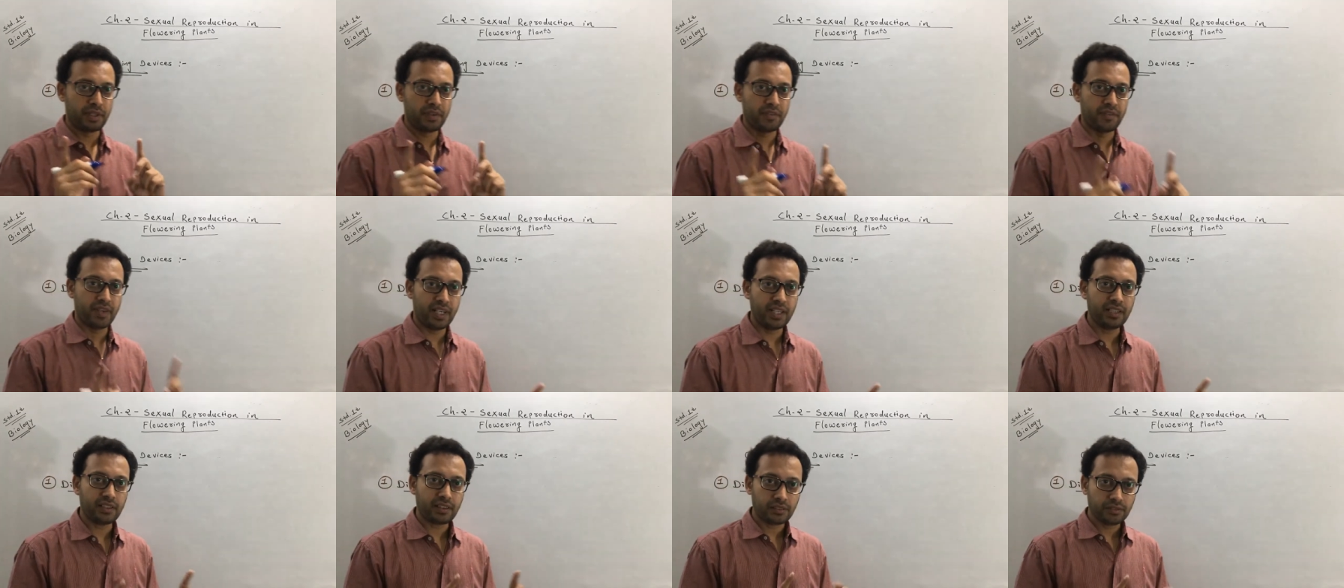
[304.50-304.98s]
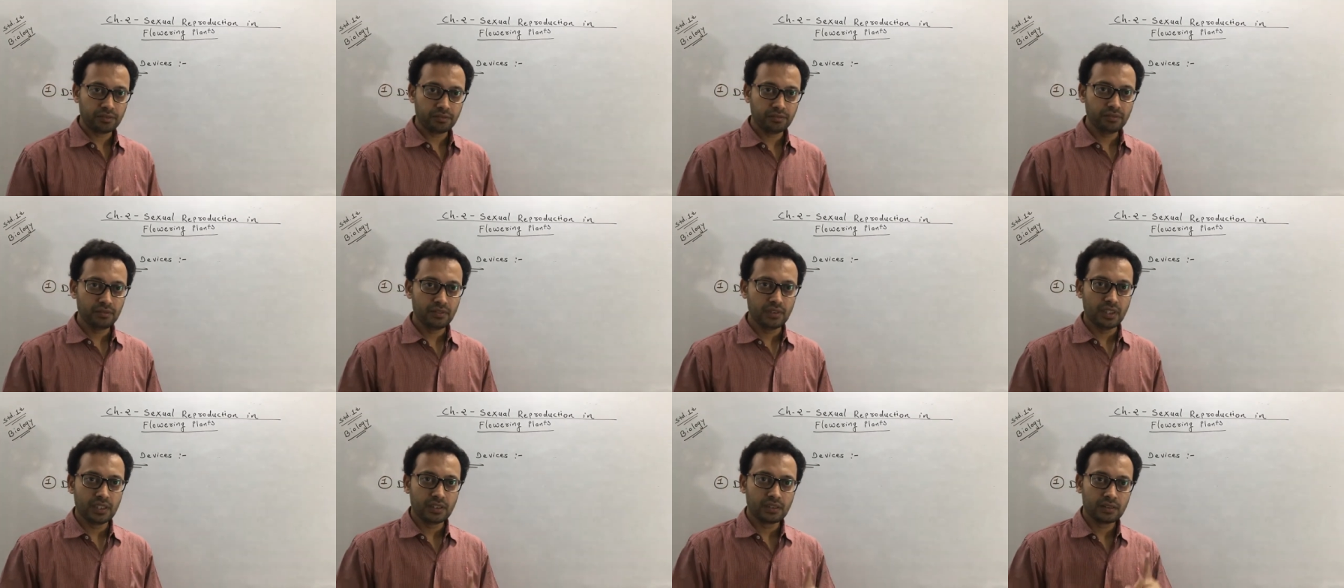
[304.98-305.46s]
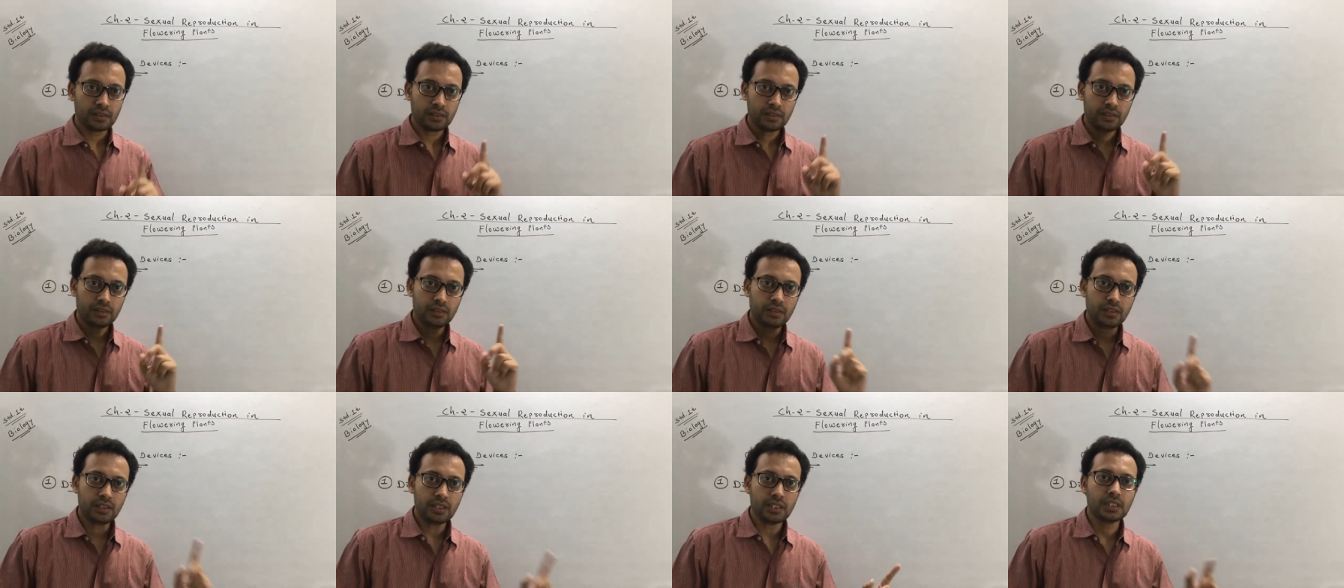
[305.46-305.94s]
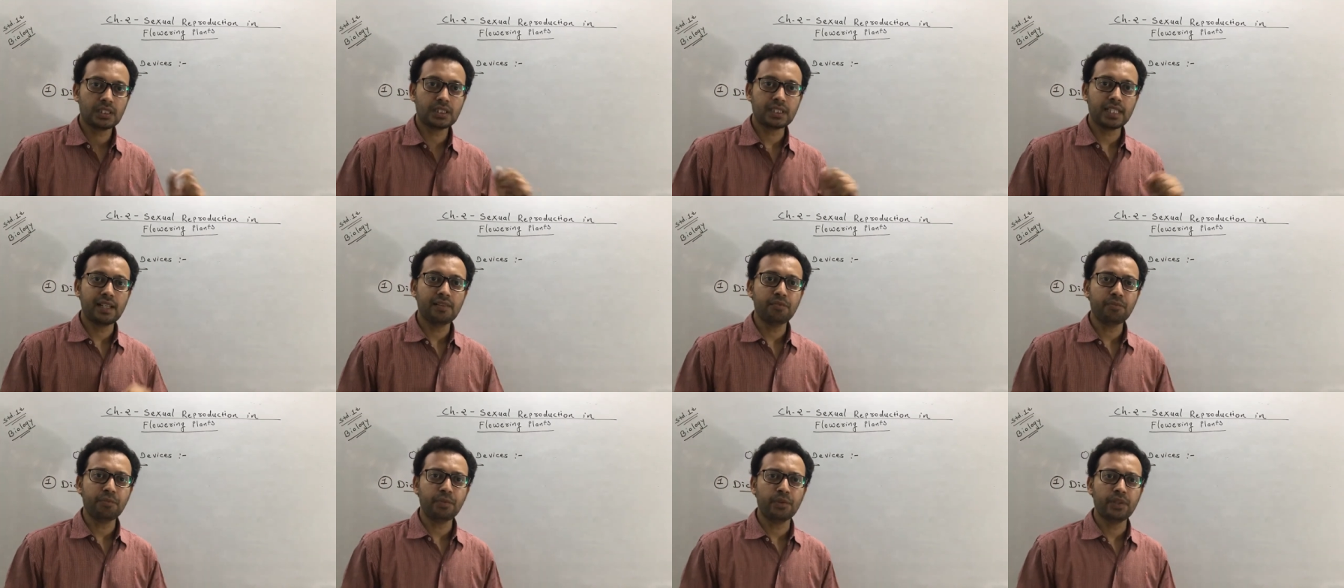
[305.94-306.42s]
prevent
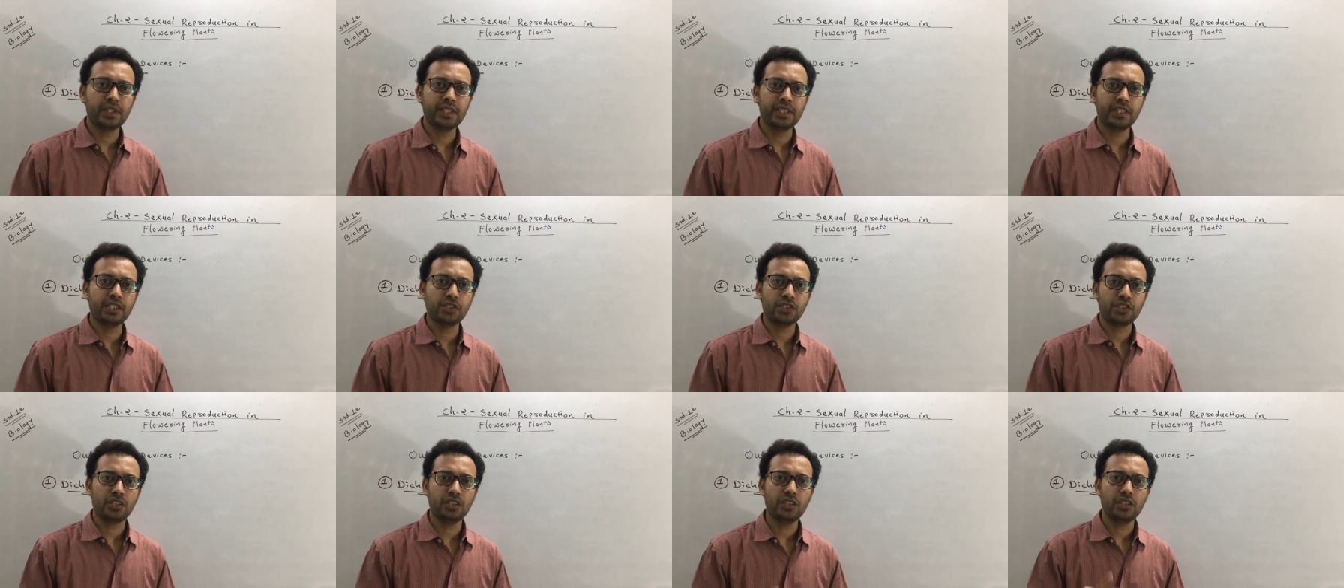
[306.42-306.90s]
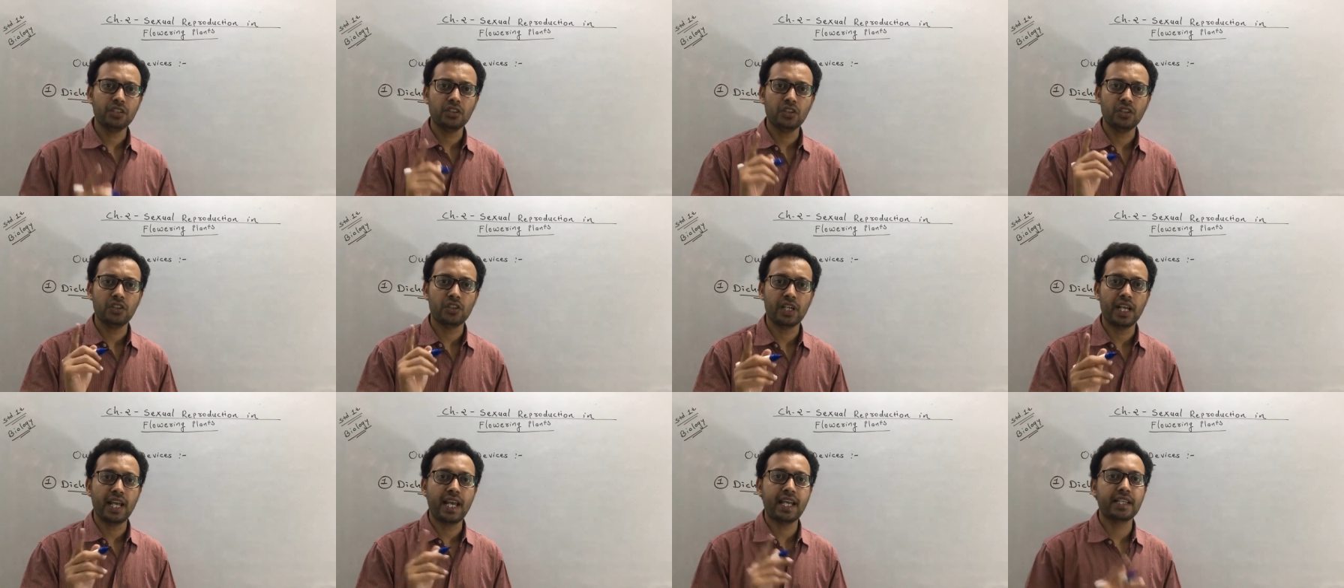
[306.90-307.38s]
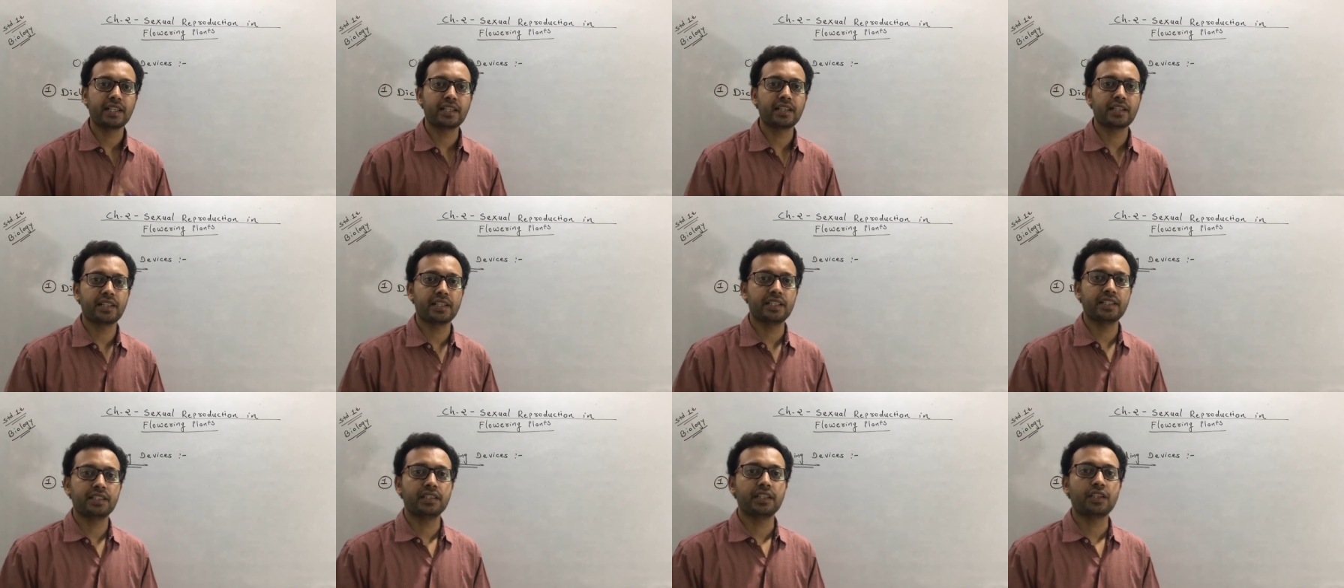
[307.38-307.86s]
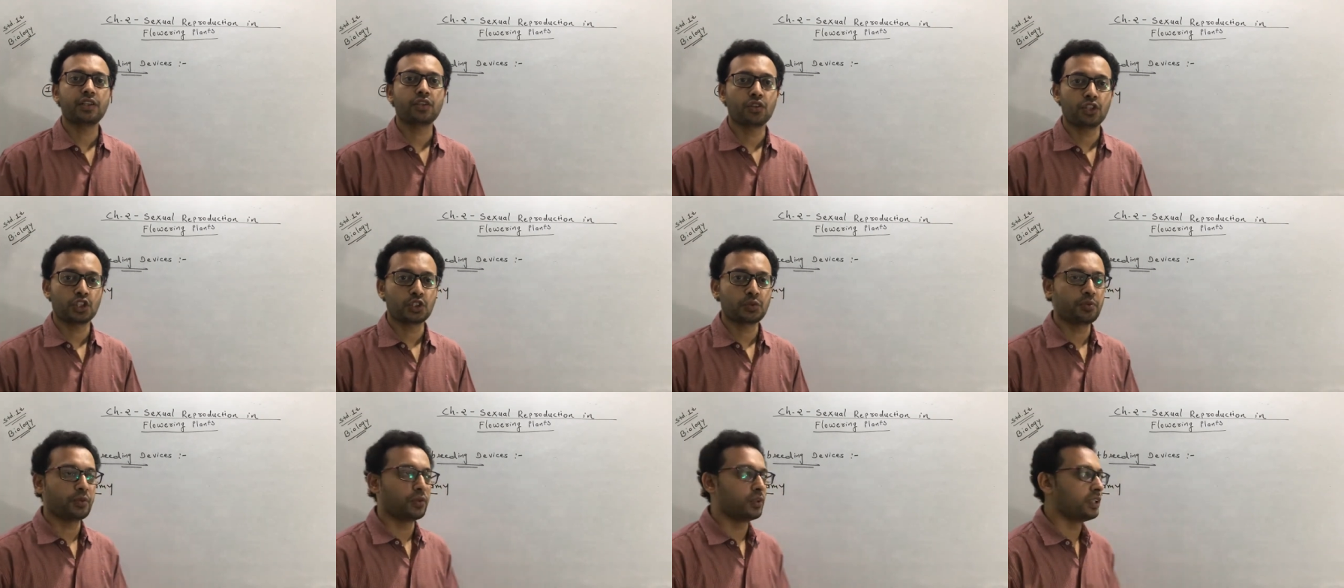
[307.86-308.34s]
self-pollination or encourage the
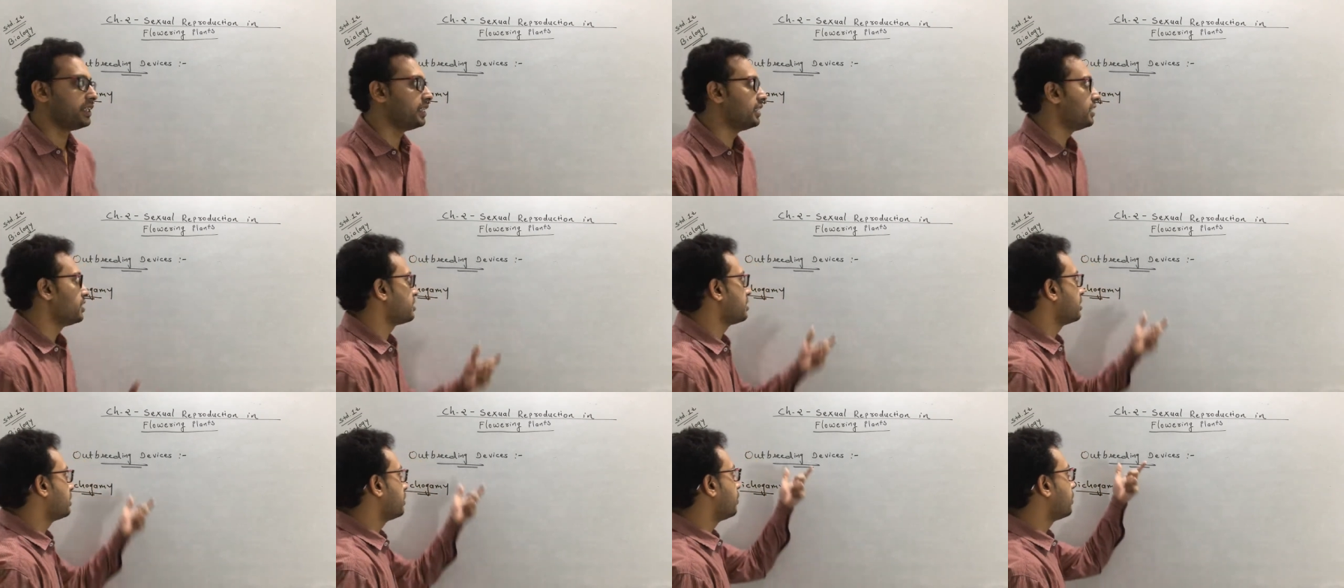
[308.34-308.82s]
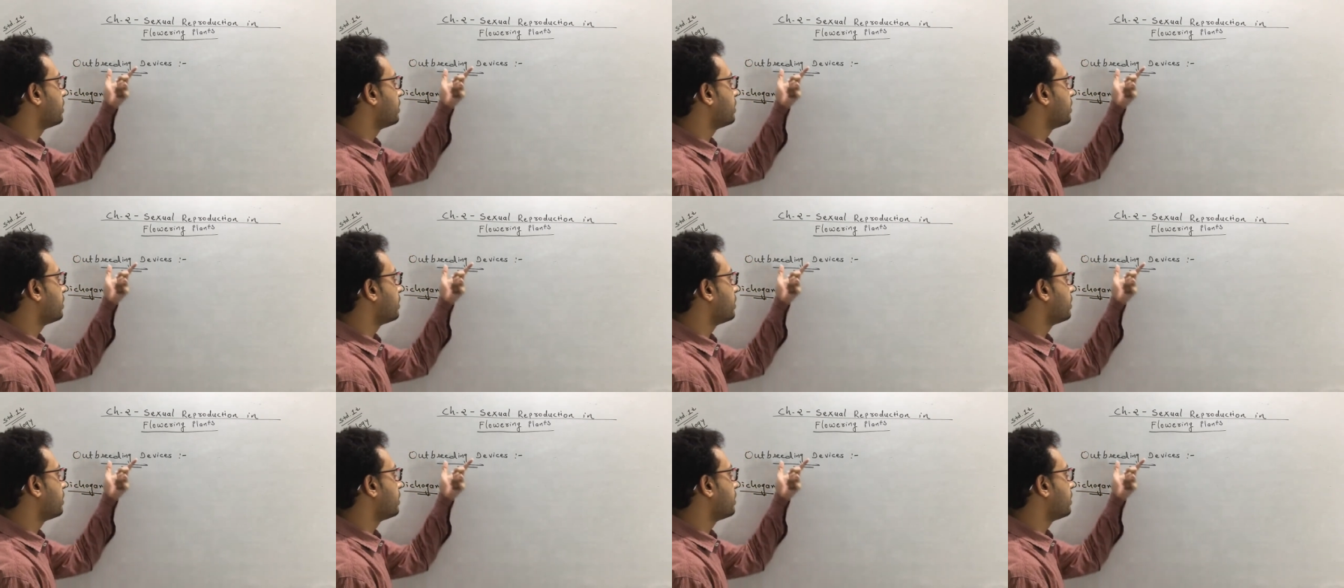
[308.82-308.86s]
cross-pollination,